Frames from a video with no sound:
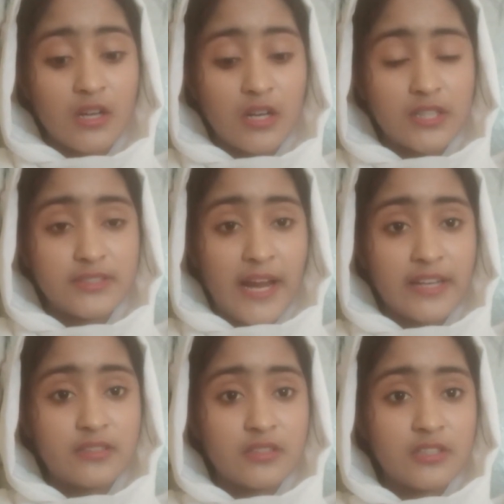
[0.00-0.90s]

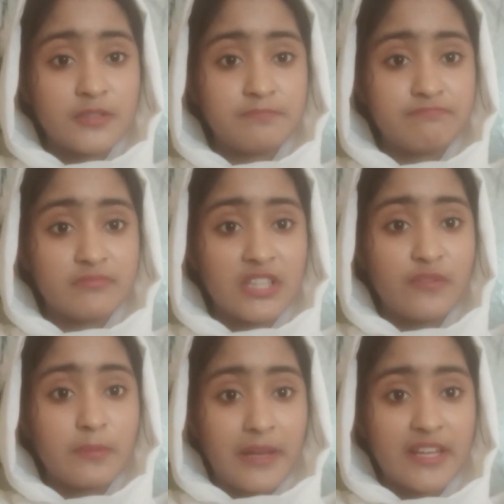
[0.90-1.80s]
they
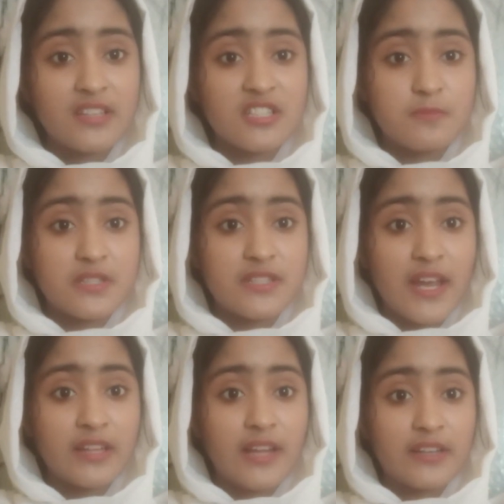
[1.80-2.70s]
were making this
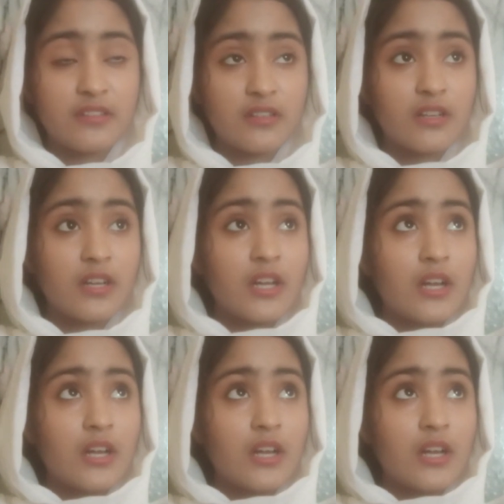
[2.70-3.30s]
mistake, that